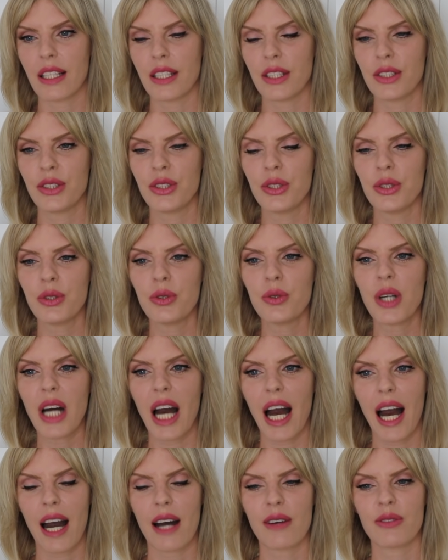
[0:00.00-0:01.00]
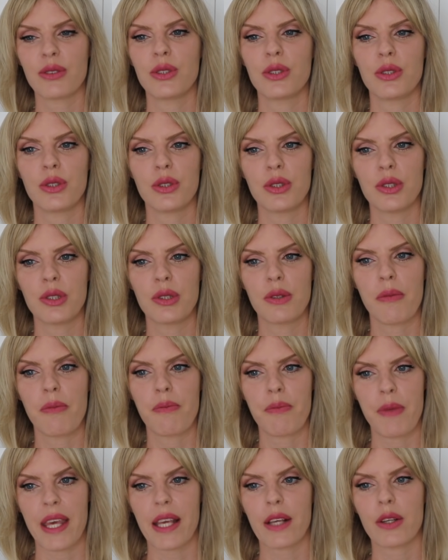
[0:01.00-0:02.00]
you have to
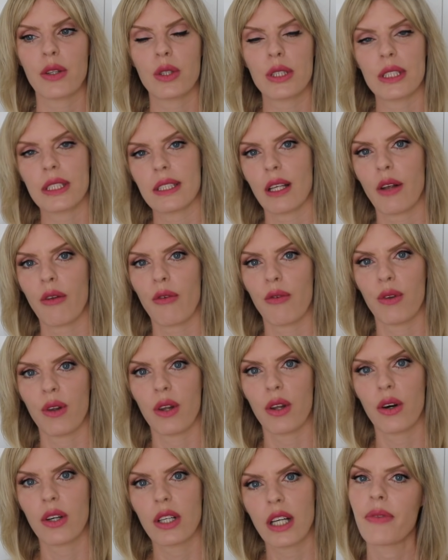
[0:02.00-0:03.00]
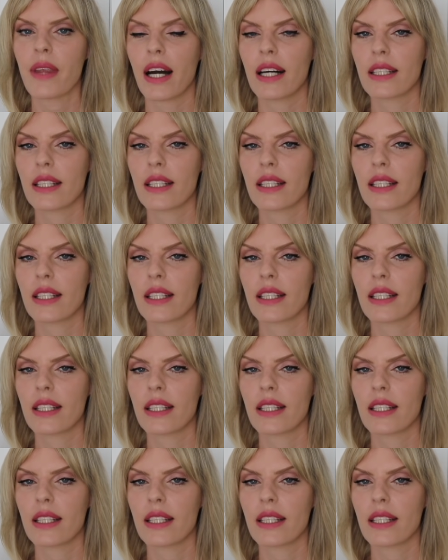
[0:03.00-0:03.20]
make yourself look